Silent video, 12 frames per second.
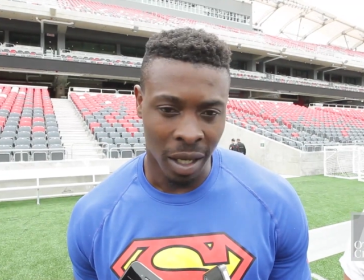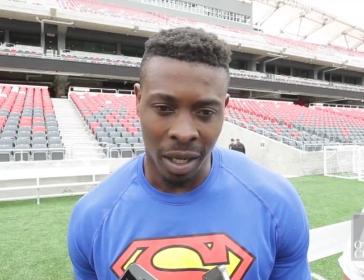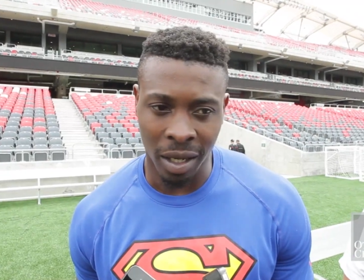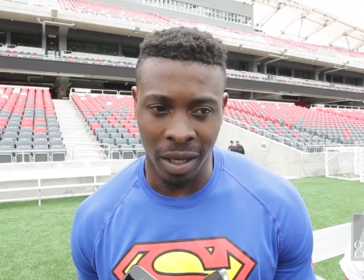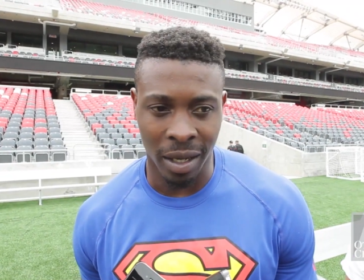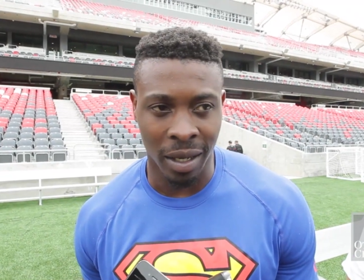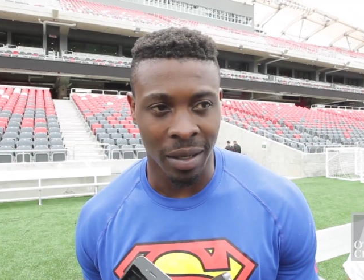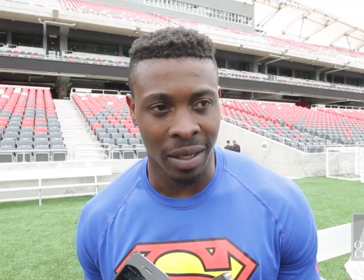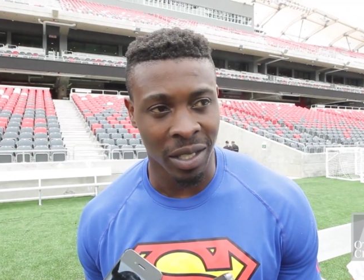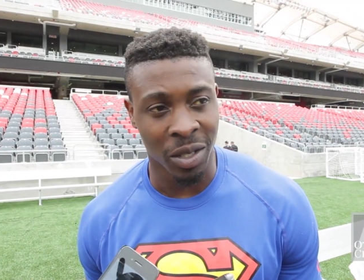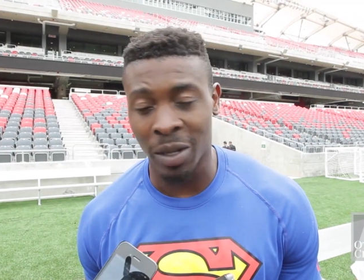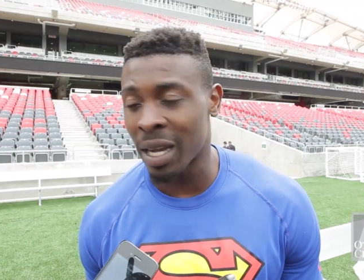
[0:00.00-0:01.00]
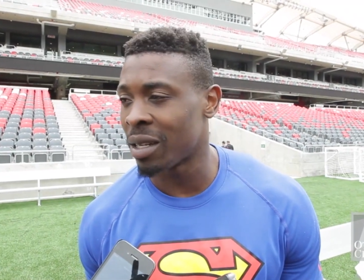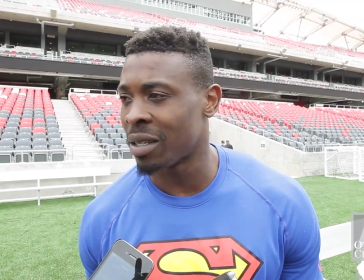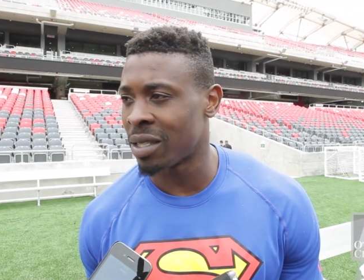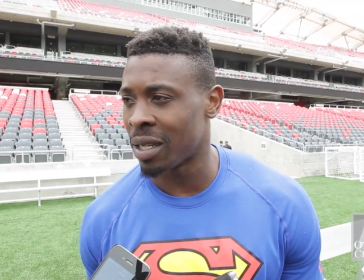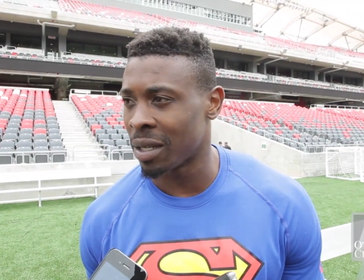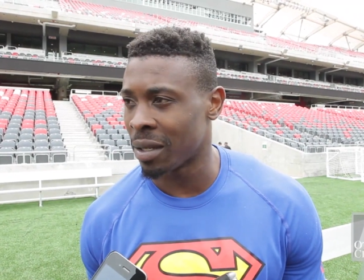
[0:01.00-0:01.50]
Uh, it's a reality
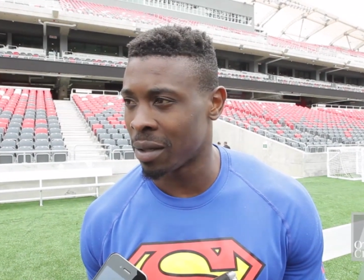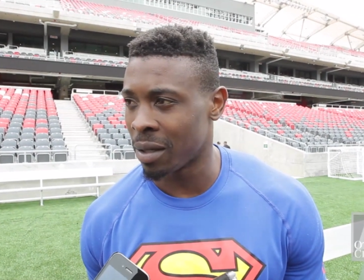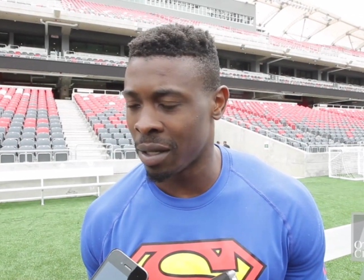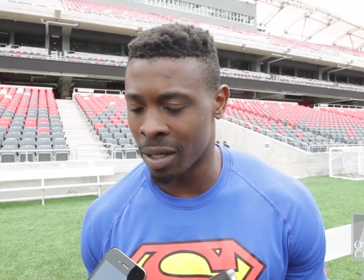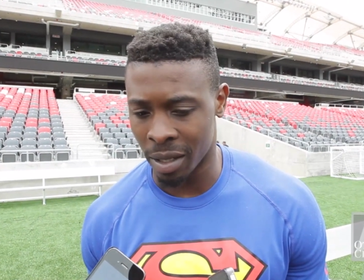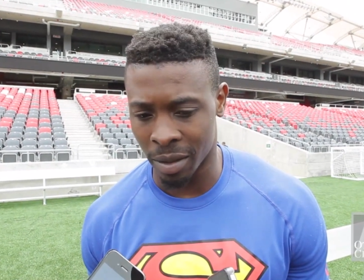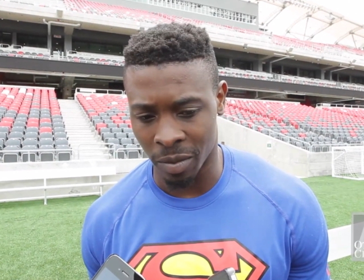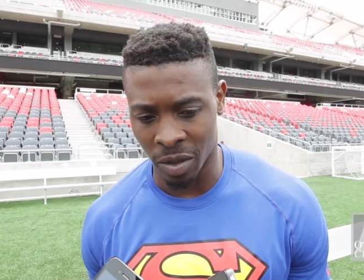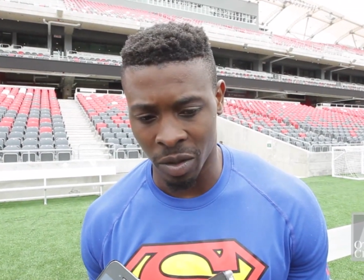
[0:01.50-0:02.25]
check. Uh,